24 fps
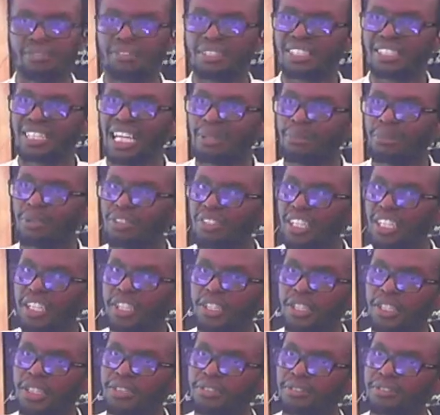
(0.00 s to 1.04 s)
time you
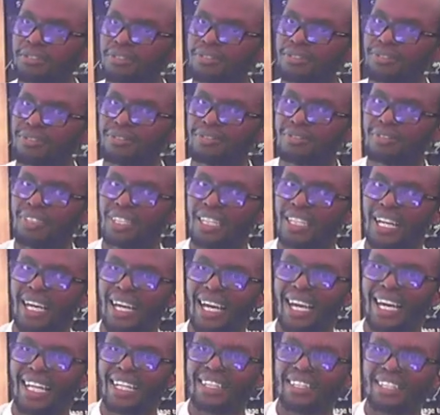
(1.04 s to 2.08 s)
think you've
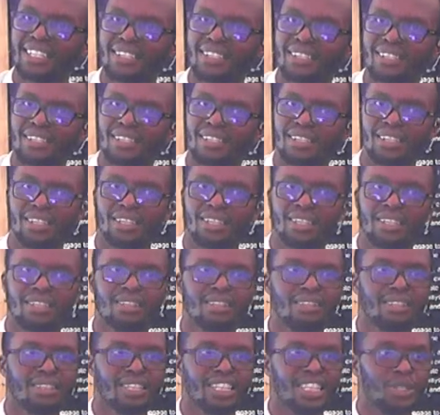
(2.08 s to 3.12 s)
held it,
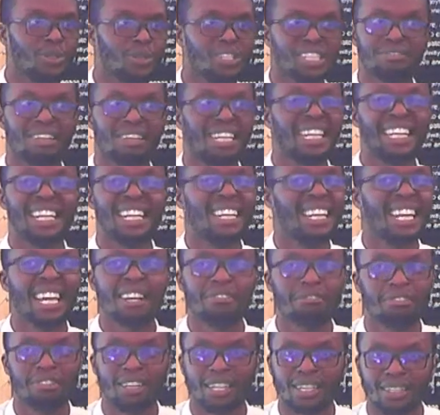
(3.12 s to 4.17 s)
it was even
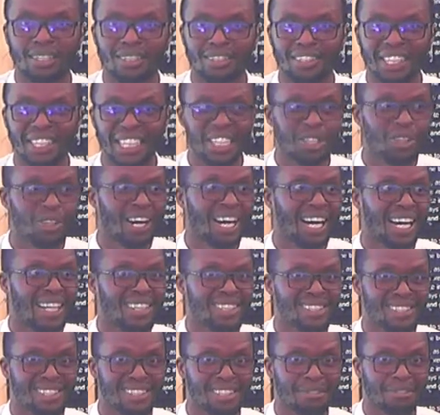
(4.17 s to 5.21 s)
never in your
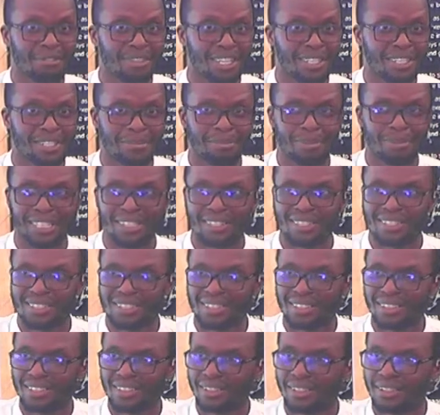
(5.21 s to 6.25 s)
hands in the first place.
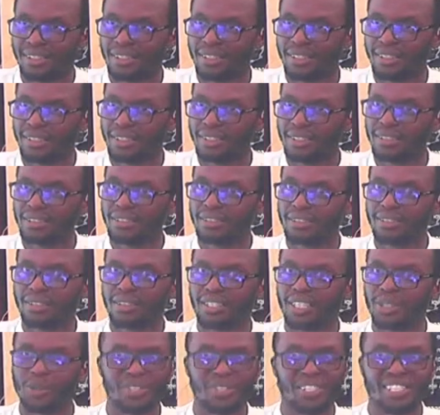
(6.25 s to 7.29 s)

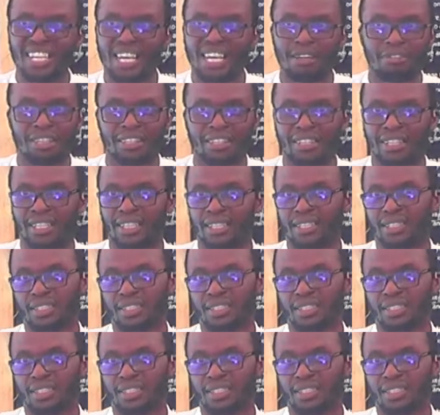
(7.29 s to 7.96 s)
It was never there.